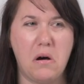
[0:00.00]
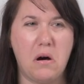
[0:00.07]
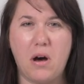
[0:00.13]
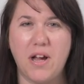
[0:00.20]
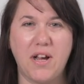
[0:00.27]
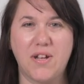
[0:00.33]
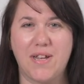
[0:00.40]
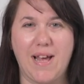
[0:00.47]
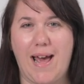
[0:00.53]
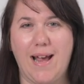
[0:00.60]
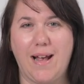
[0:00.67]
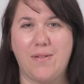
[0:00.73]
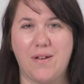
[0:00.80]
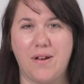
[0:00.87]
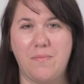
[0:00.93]
I used to
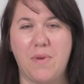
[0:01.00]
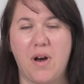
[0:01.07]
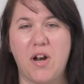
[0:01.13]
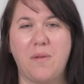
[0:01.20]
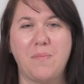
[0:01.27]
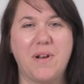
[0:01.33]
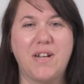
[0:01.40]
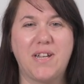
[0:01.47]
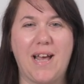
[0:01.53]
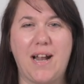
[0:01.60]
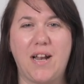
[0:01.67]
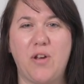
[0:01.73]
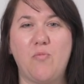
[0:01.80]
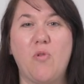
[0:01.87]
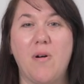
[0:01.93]
hate them, and I'm going to
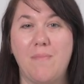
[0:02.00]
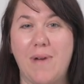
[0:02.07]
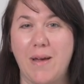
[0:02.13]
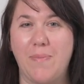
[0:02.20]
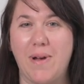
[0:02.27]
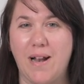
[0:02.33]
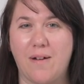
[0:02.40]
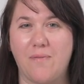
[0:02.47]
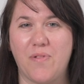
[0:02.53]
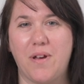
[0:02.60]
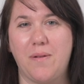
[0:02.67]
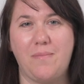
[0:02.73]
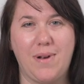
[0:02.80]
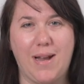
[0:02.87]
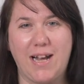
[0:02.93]
tell you what made me love
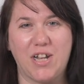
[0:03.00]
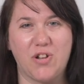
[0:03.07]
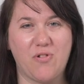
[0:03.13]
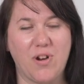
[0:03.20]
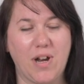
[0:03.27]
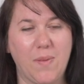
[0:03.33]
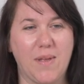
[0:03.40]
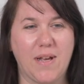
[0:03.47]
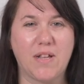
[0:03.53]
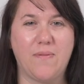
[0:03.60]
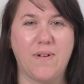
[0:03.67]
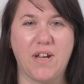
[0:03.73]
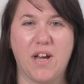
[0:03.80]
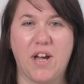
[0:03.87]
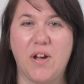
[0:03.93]
them later on in this
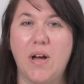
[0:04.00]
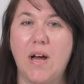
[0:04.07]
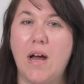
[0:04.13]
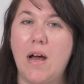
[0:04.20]
video.